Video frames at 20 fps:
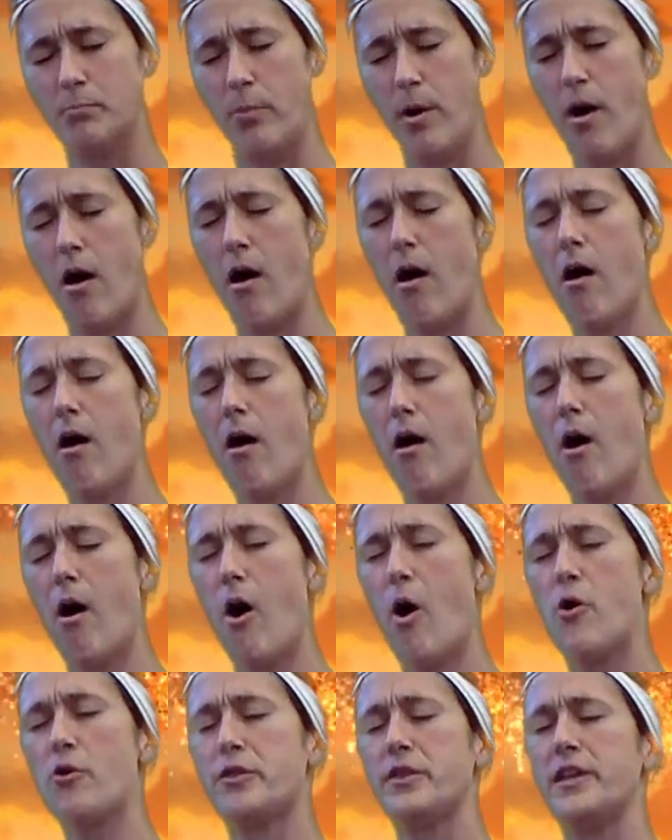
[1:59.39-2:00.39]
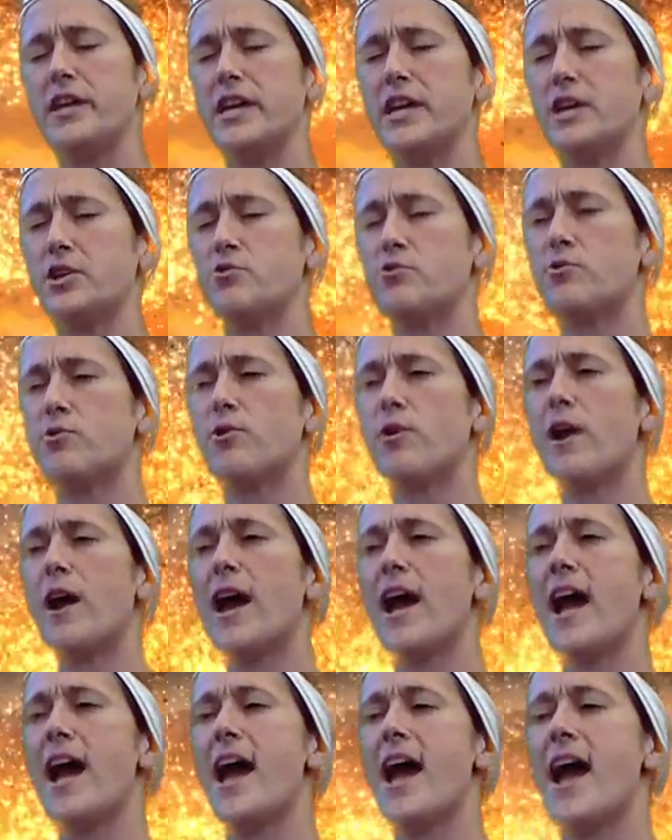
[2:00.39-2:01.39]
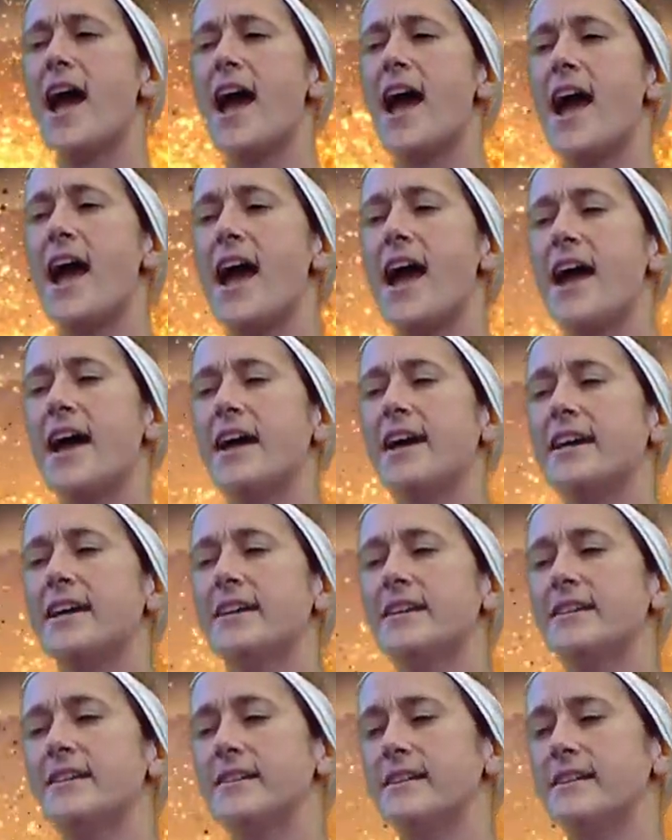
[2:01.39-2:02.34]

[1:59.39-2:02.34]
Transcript: both in red.